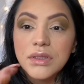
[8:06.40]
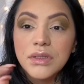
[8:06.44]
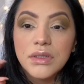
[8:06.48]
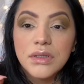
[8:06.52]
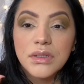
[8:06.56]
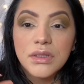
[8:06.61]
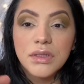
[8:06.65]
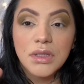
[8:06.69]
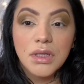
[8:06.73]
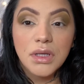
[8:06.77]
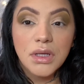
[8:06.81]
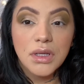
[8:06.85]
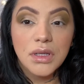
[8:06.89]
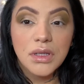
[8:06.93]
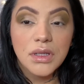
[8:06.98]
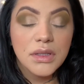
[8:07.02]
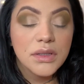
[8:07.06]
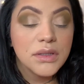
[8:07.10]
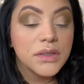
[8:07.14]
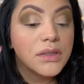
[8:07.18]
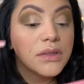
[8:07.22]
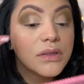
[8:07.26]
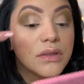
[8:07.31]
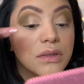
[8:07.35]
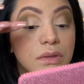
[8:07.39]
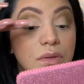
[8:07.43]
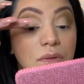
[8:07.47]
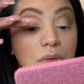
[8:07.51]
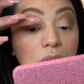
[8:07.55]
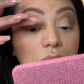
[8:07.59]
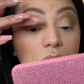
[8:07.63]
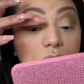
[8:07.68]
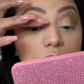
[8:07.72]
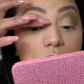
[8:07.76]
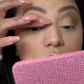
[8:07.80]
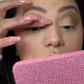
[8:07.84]
Yeah, I think the
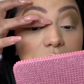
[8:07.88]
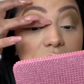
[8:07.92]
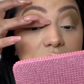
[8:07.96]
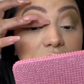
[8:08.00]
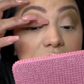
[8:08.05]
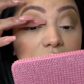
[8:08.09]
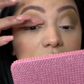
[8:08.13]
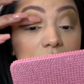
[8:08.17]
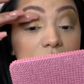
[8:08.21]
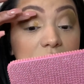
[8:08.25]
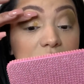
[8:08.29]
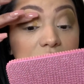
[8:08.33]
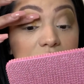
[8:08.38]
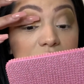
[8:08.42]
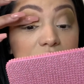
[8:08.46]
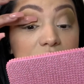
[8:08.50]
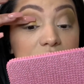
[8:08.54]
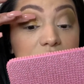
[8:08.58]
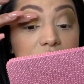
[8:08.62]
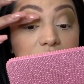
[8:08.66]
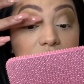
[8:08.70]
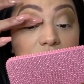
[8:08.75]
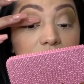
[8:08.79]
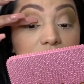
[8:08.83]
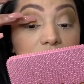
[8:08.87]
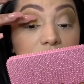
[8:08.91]
gold will make the best